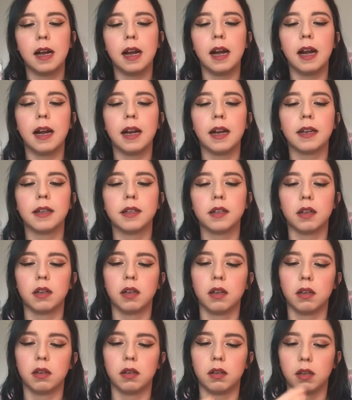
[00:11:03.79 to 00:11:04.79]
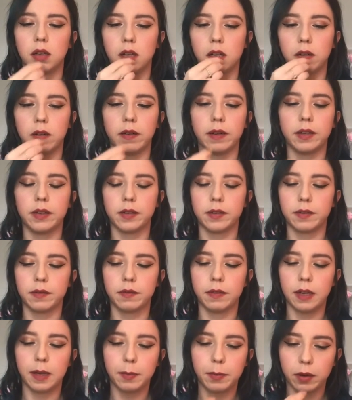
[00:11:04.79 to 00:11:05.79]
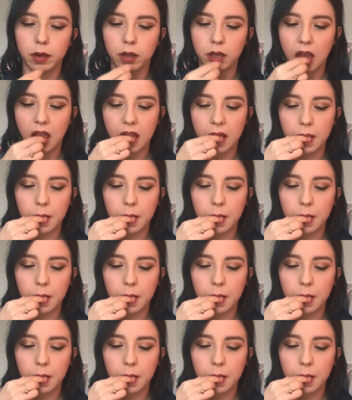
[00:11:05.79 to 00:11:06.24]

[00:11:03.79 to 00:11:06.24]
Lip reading: and... Oh, it doesn't really pull.